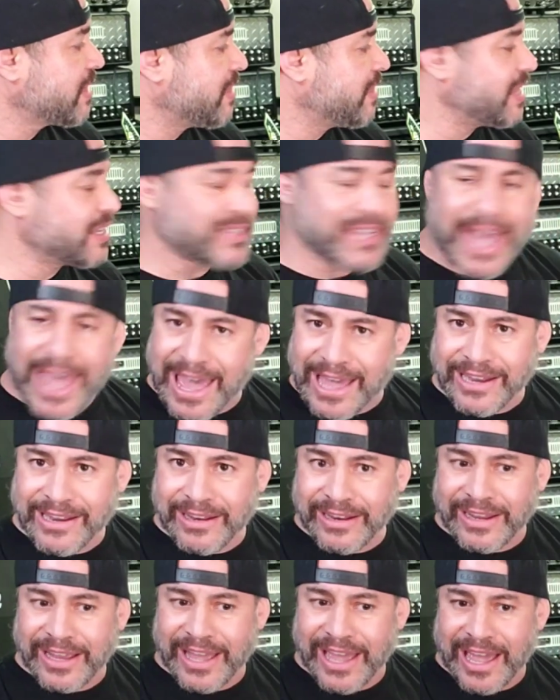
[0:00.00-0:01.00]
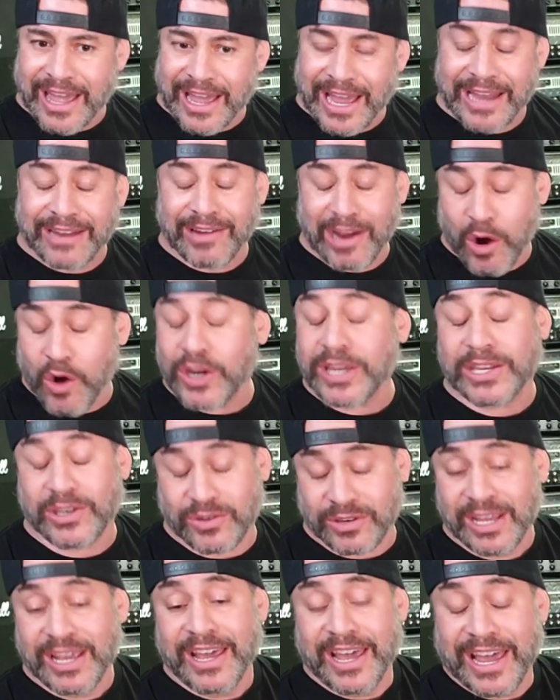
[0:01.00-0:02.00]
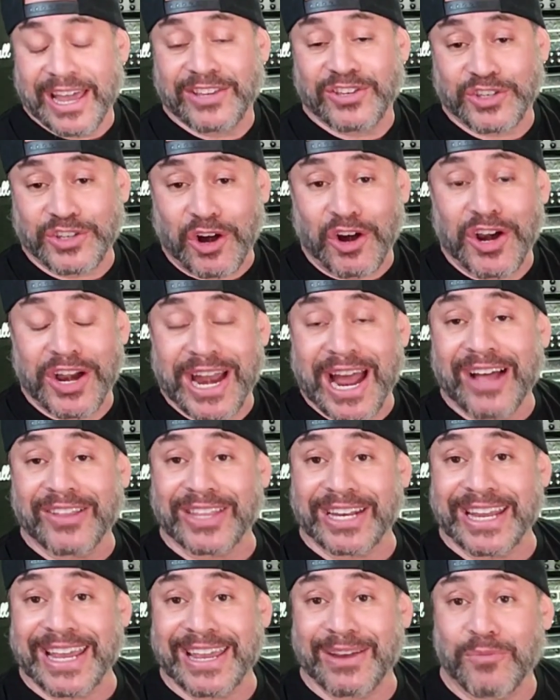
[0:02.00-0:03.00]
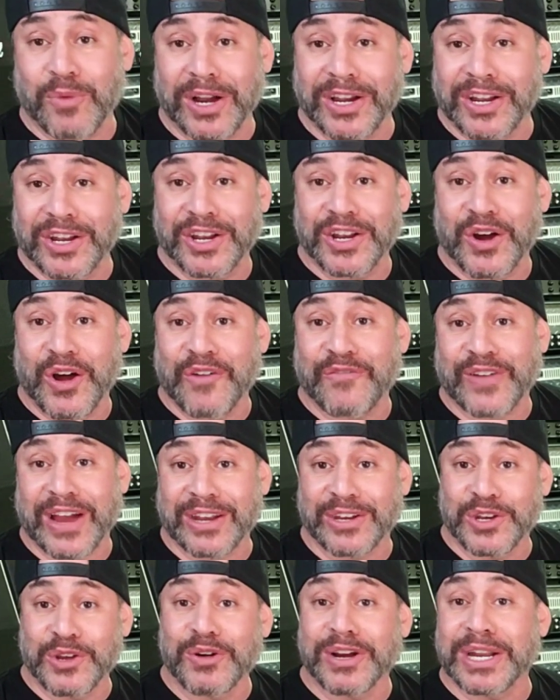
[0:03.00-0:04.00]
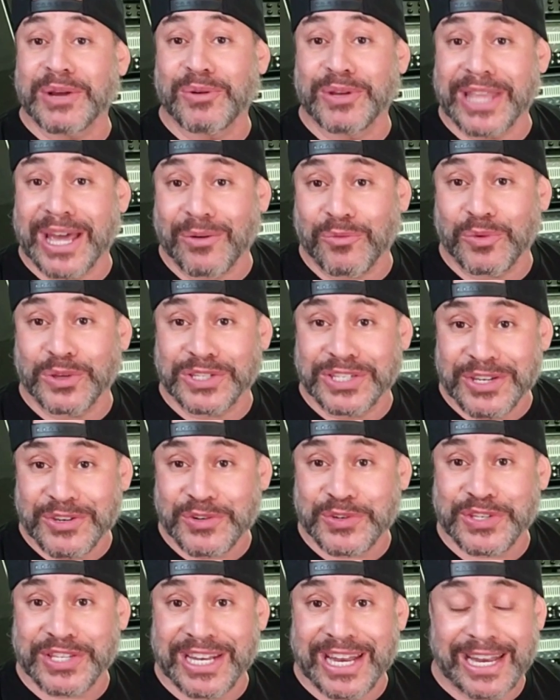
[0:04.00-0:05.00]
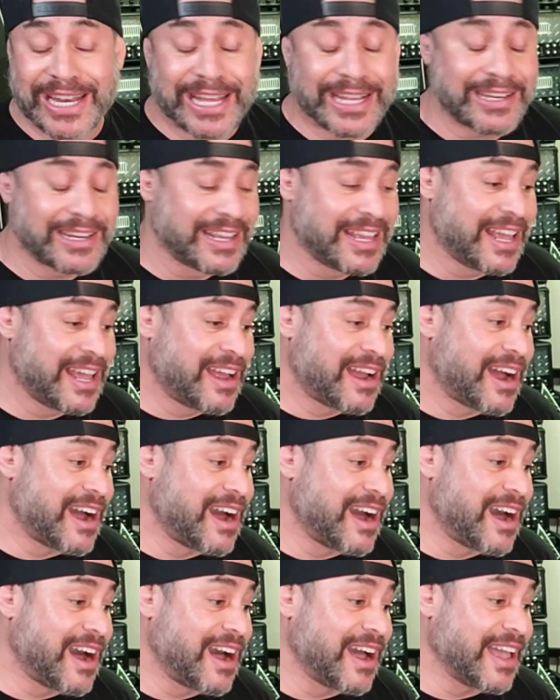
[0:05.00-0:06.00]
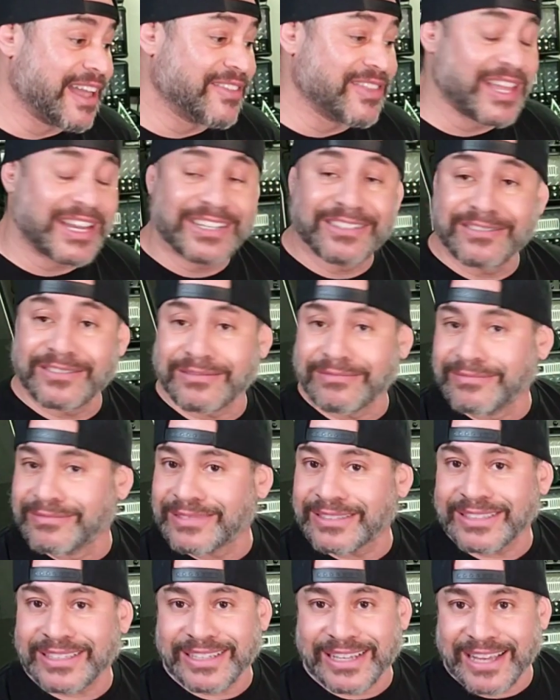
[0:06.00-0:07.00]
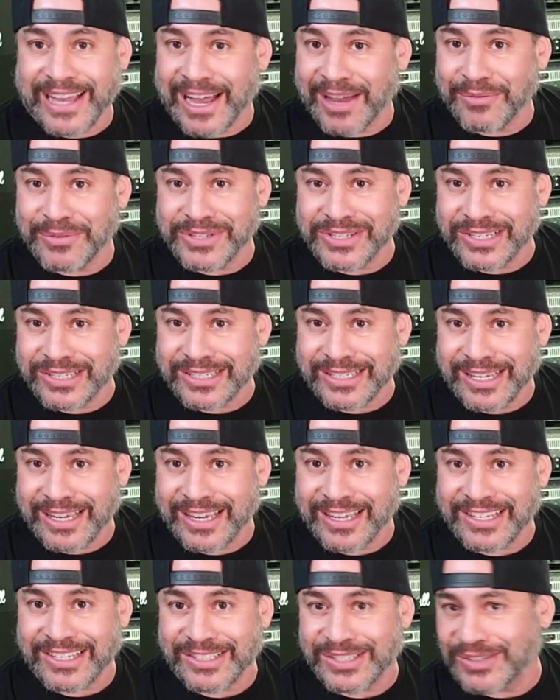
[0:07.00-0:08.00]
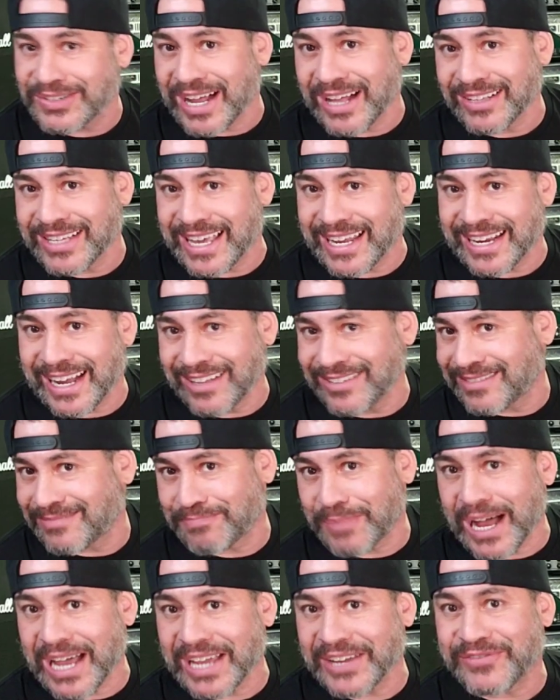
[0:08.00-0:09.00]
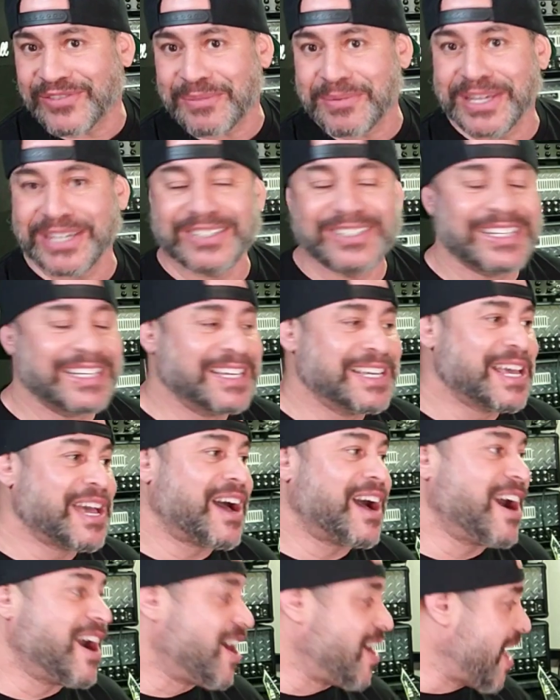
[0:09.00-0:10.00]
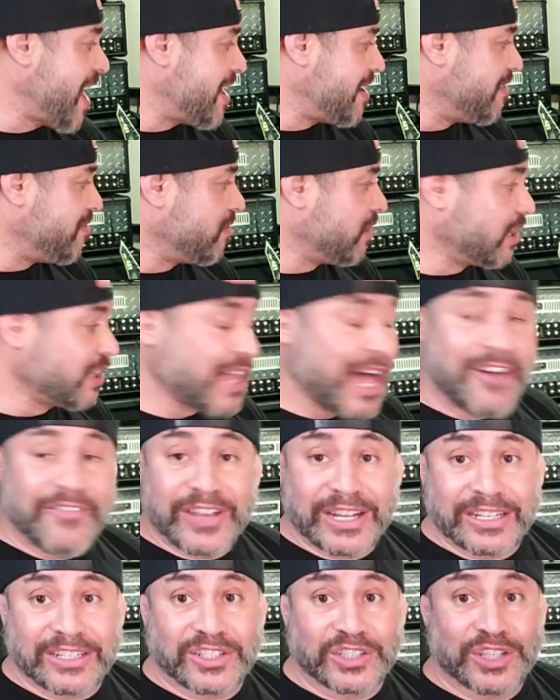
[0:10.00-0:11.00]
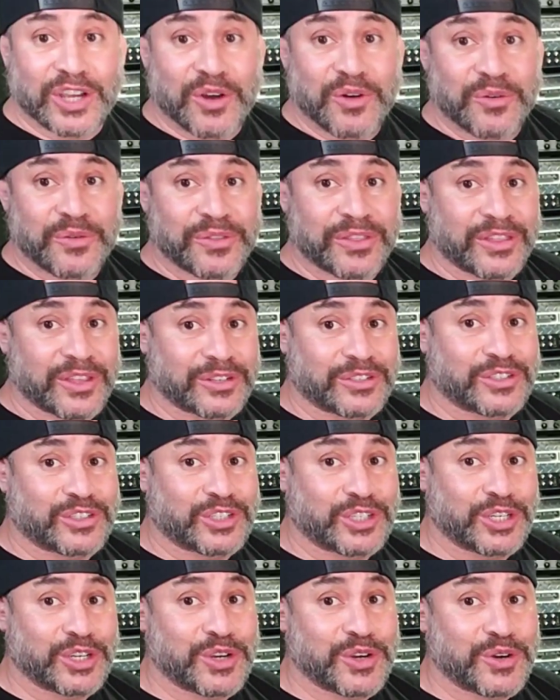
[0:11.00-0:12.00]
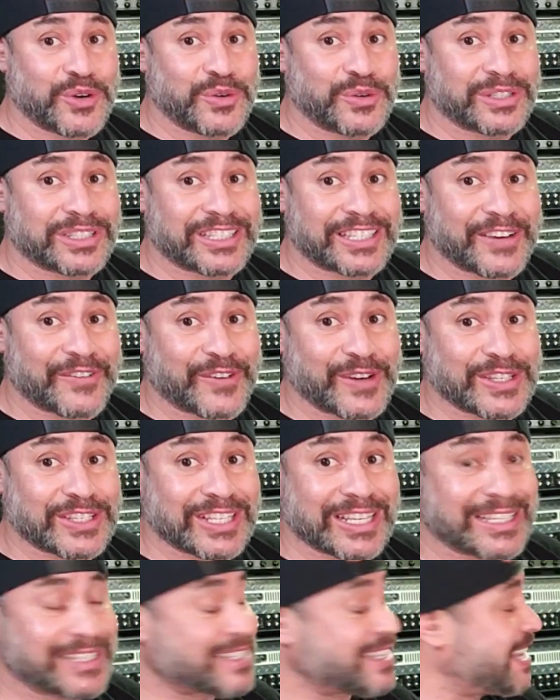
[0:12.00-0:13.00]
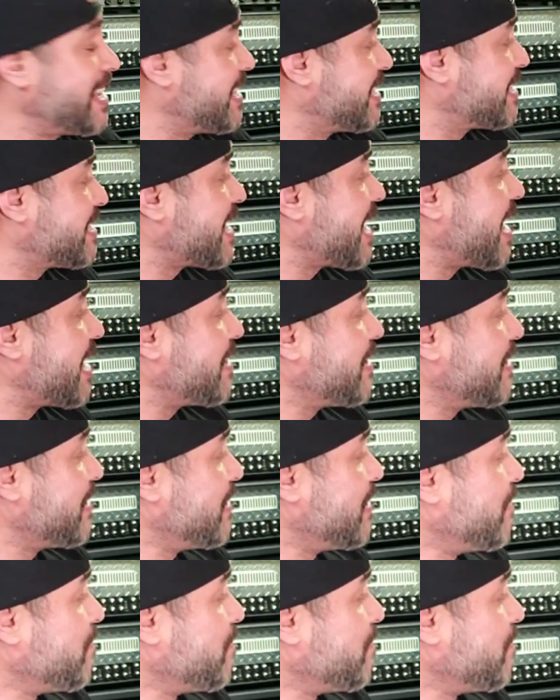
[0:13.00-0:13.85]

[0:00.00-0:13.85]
this head and, and it started out that he wanted to know if I knew anyone that was interested in it. Uh, and then I was just like, dude, I'll get it. I'll buy it from you uh, and love it. So the two differences is that